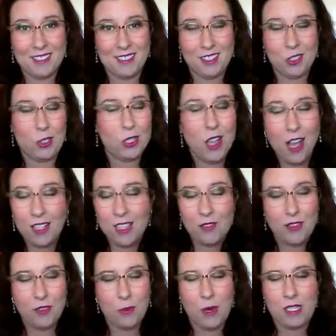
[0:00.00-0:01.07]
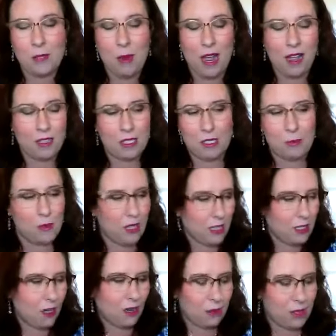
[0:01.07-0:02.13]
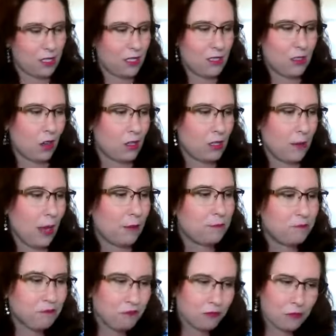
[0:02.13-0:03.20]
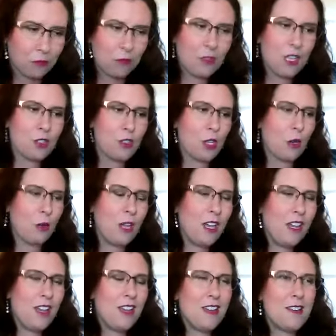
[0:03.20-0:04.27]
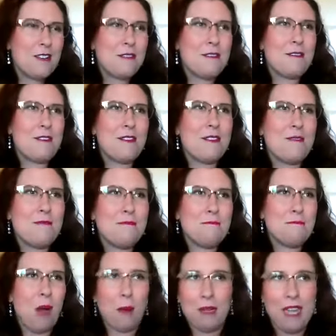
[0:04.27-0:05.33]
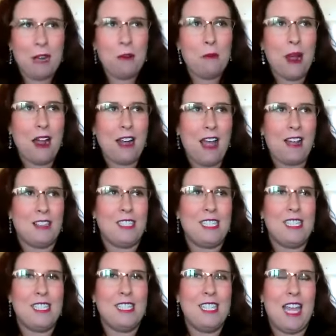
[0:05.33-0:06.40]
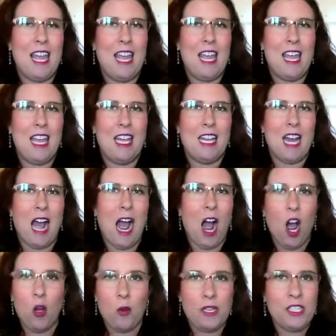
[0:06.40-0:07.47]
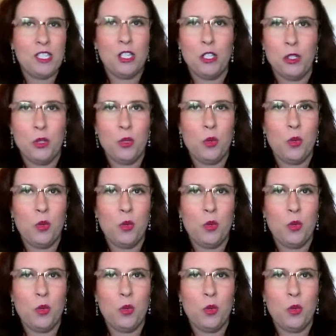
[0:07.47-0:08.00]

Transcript: There's lots of different ways to buy houses, but that's not what this talks about. So, mom and dad were buying houses, and I always knew